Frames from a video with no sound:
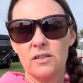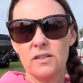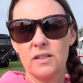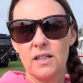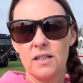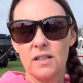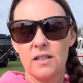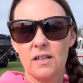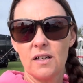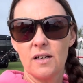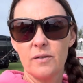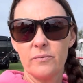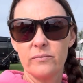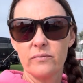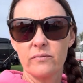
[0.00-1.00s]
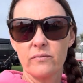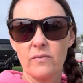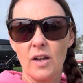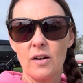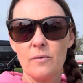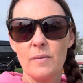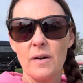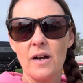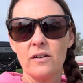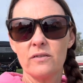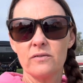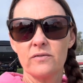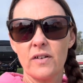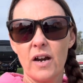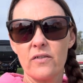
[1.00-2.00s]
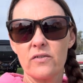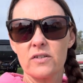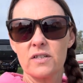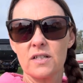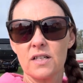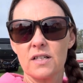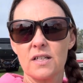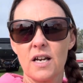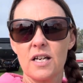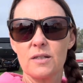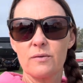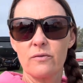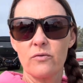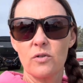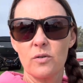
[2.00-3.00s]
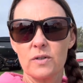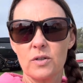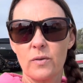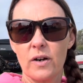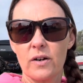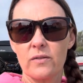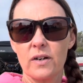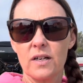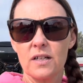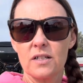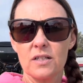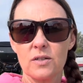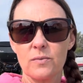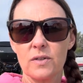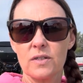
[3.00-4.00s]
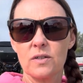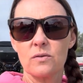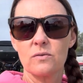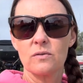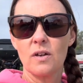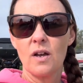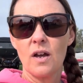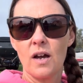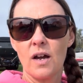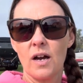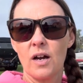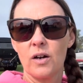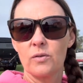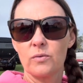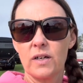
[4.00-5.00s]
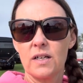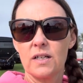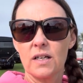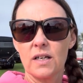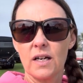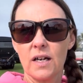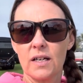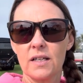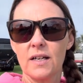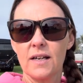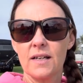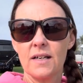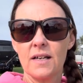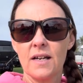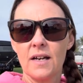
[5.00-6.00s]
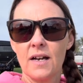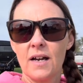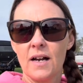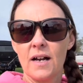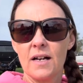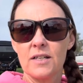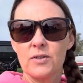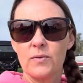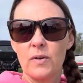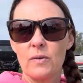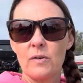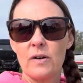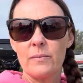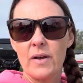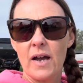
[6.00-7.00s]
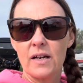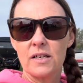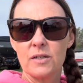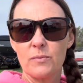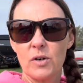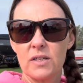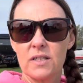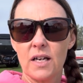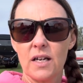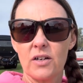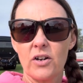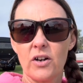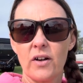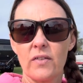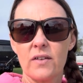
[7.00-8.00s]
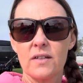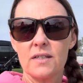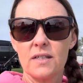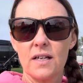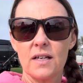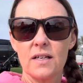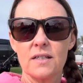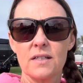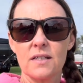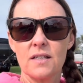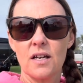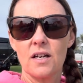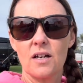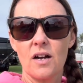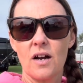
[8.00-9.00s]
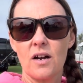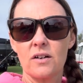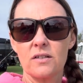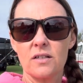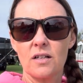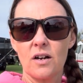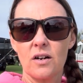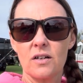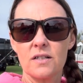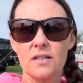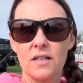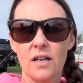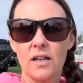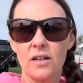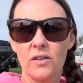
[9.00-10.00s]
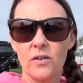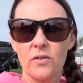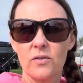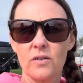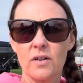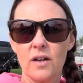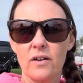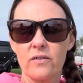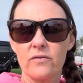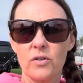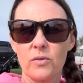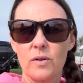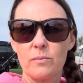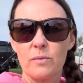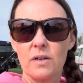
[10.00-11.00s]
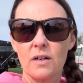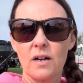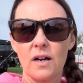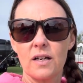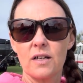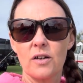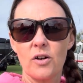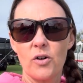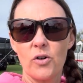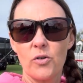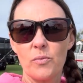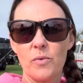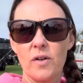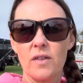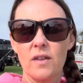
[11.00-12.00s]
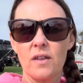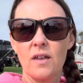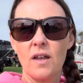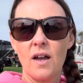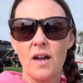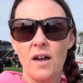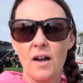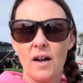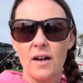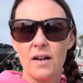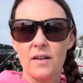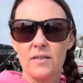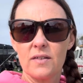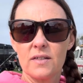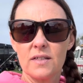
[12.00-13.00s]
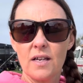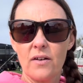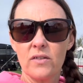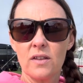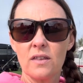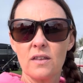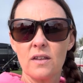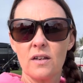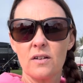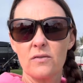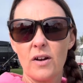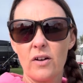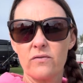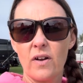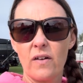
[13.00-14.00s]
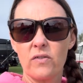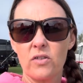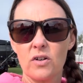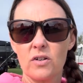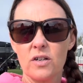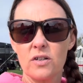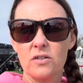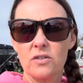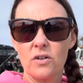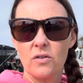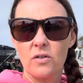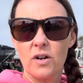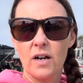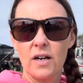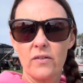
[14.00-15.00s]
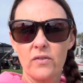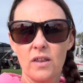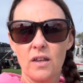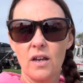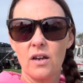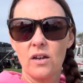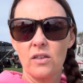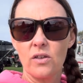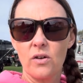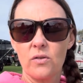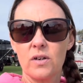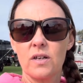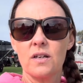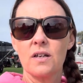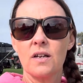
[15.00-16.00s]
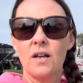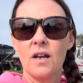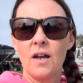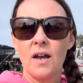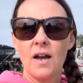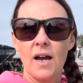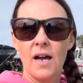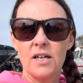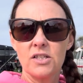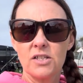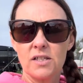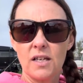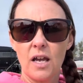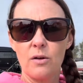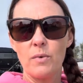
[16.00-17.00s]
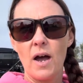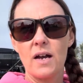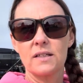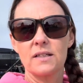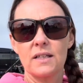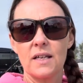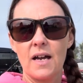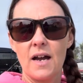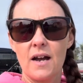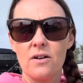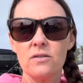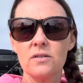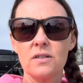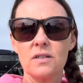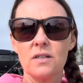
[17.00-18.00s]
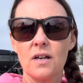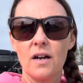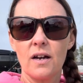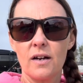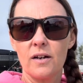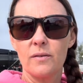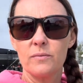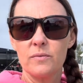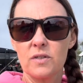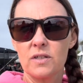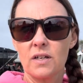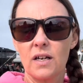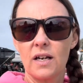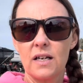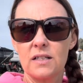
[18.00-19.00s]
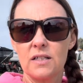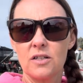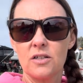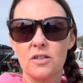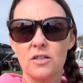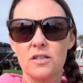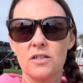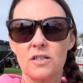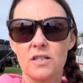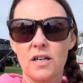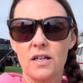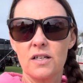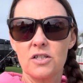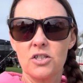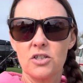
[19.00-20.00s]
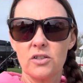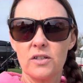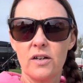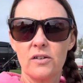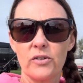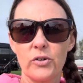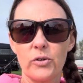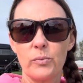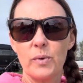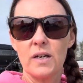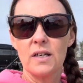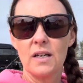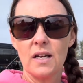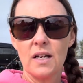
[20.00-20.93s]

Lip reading: needed about 5 or 6 days before it was quite ready. It just wasn't ready to cut yet. So we went back to Montana on the 6th, got our second load of equipment, got it home on the 7th, around 5:30 or so, got everything unloaded. Just came back to the house, just kind of ate dinner and just kind of chilled out a little bit.